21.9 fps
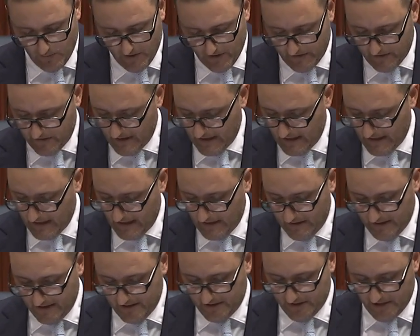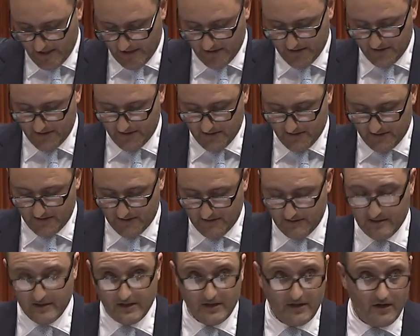with the
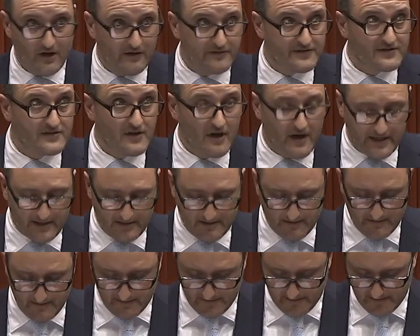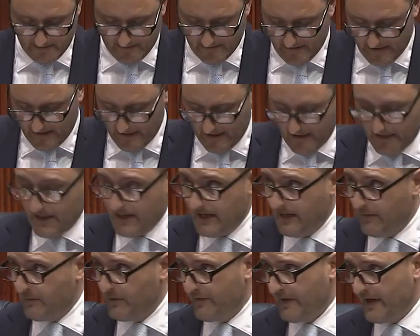challenges of cyclones,
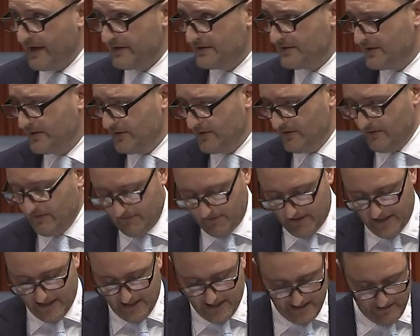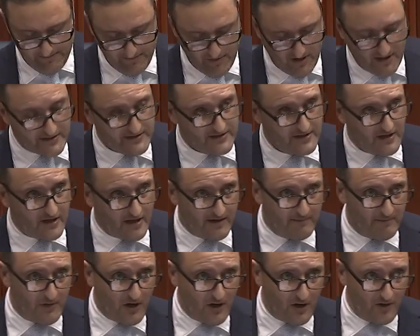and we've had two uh, in my
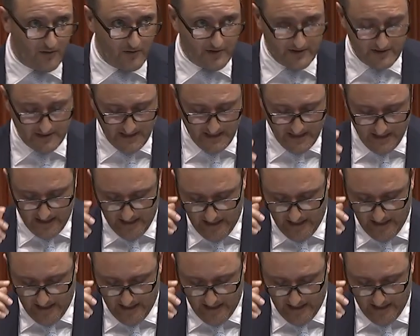time, Olin